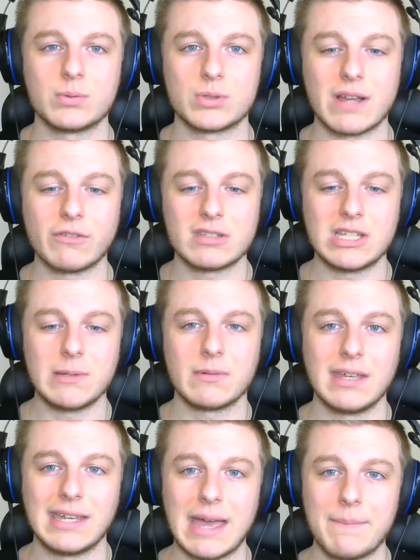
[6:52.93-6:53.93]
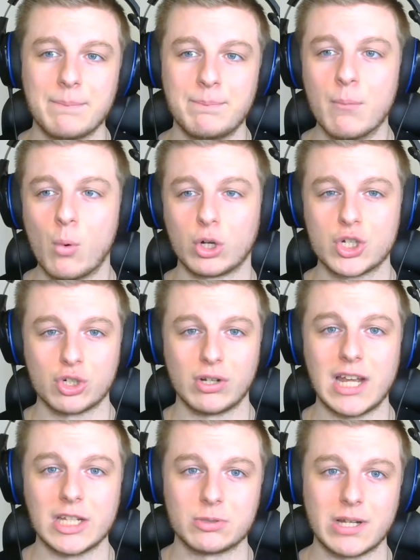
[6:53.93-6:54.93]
Whichever team can get more trades,